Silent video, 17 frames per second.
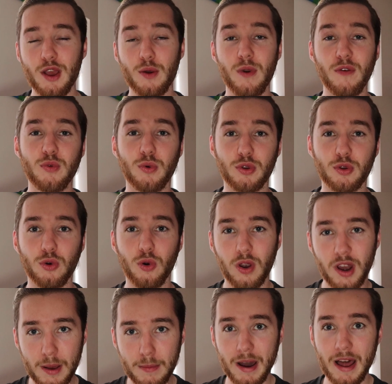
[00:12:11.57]
whatever you want to
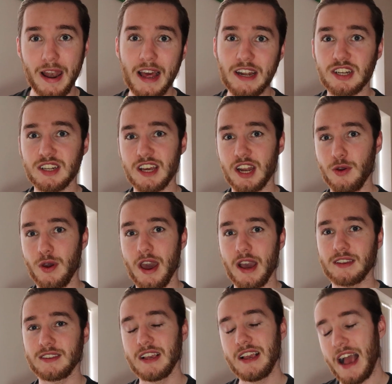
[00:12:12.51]
call it, my Ledger Nano
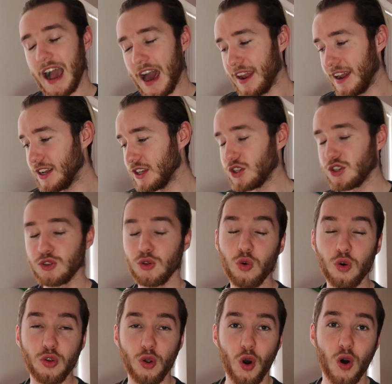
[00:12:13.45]
X, and then it's
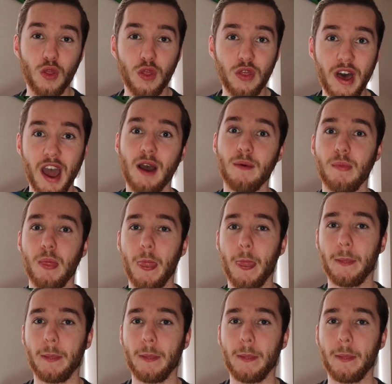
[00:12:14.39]
stored on that.